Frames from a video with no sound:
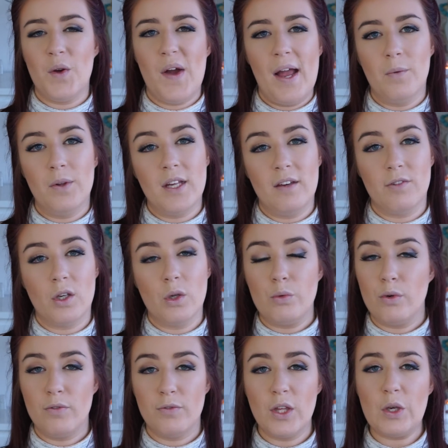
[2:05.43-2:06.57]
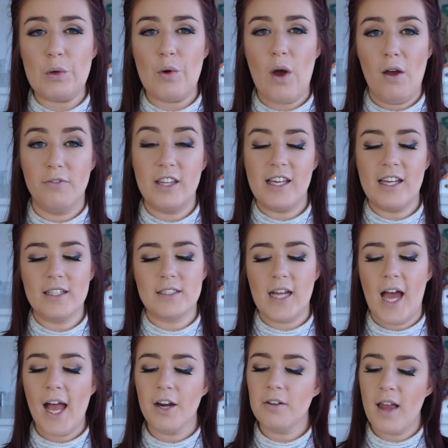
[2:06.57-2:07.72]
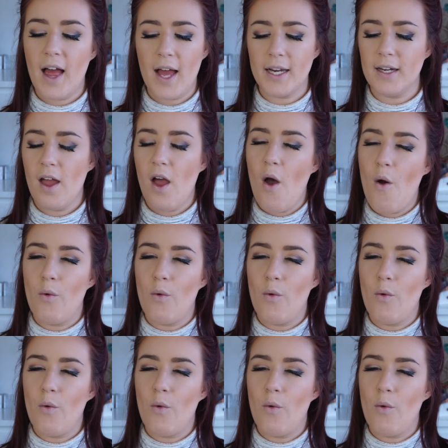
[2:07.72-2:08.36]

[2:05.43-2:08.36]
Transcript: I will give you a review of the entire line,